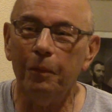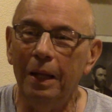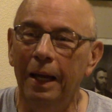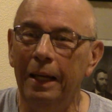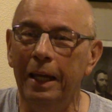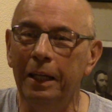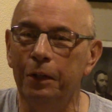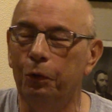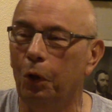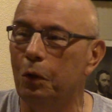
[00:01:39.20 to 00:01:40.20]
And he
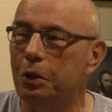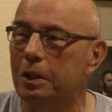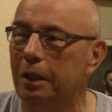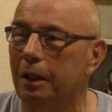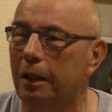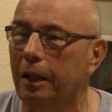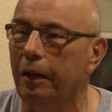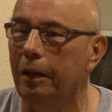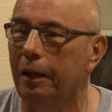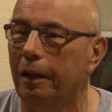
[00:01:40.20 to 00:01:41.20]
controls
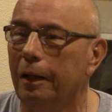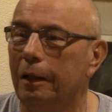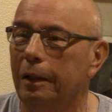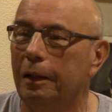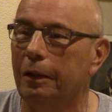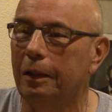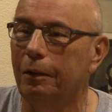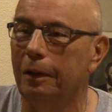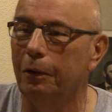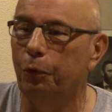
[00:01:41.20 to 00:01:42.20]
the
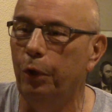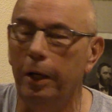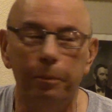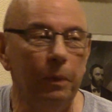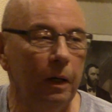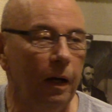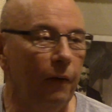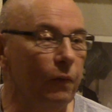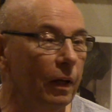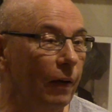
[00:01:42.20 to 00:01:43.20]
trim
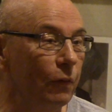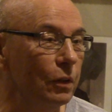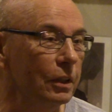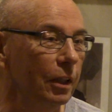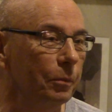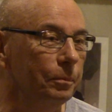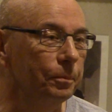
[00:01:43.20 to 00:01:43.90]
of the sub.